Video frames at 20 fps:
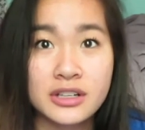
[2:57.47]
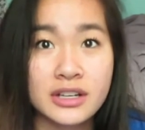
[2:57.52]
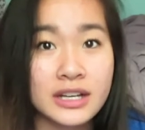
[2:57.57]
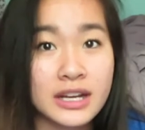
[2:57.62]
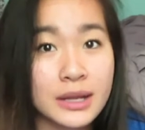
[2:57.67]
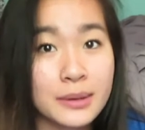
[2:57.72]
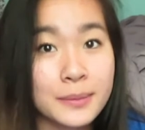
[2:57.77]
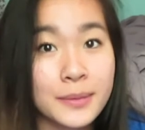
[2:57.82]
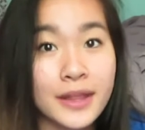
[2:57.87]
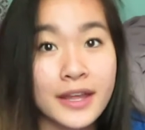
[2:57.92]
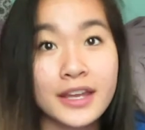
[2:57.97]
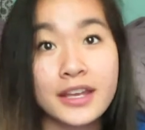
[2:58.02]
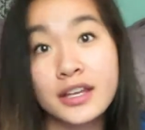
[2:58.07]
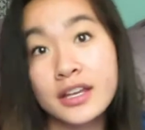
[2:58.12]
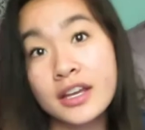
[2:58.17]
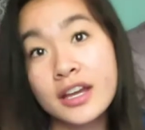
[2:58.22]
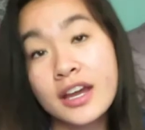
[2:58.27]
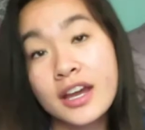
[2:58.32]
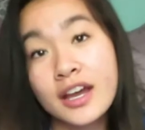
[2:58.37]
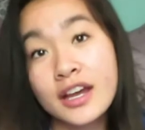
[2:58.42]
And I'm
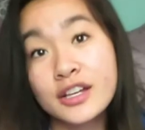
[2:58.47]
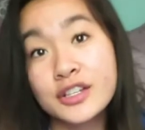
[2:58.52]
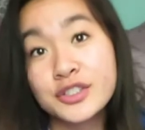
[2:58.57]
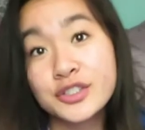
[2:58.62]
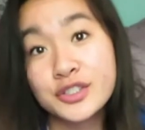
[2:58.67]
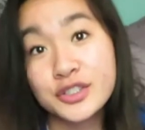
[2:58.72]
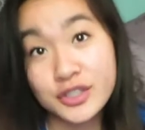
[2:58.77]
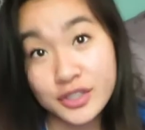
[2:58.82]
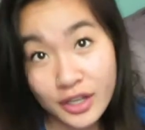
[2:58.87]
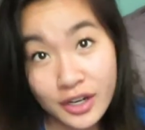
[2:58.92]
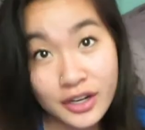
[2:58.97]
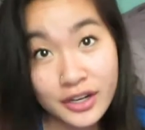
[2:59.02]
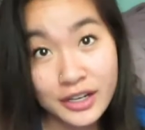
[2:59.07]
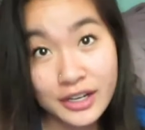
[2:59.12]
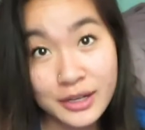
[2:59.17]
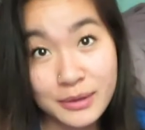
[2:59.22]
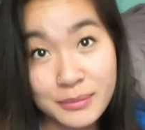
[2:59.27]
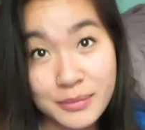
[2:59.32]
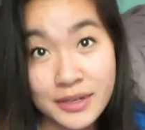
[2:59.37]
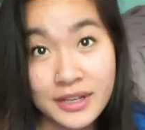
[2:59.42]
like,
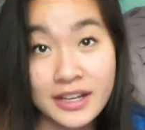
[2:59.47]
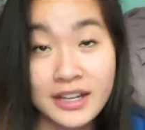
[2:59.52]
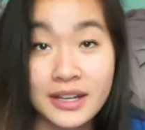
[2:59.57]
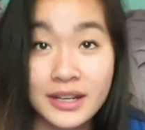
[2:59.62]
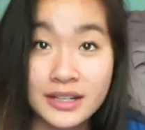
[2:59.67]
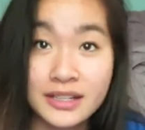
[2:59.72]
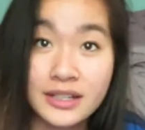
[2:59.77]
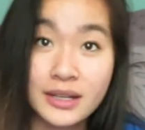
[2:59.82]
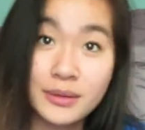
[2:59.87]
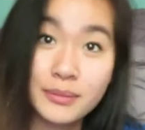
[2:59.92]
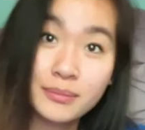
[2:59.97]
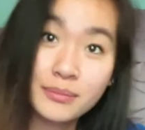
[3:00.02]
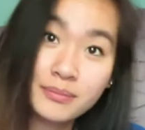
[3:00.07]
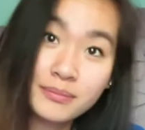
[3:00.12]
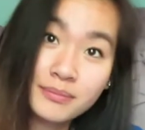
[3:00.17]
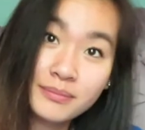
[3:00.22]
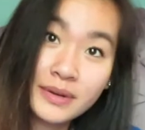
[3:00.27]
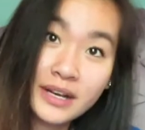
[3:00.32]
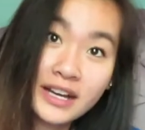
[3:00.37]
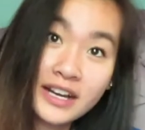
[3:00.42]
sorry, but
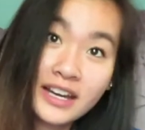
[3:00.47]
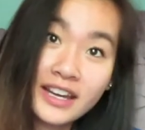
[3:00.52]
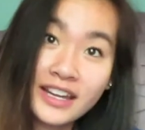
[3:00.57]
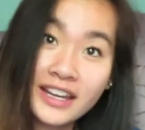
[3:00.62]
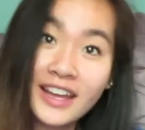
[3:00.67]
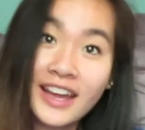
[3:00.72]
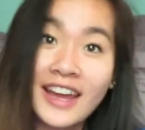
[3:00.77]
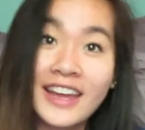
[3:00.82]
bye.